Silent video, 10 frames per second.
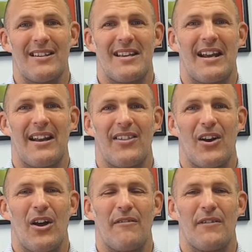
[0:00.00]
secondly they'll
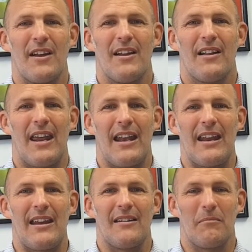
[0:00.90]
have
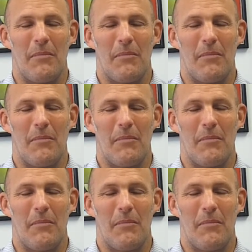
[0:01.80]
anything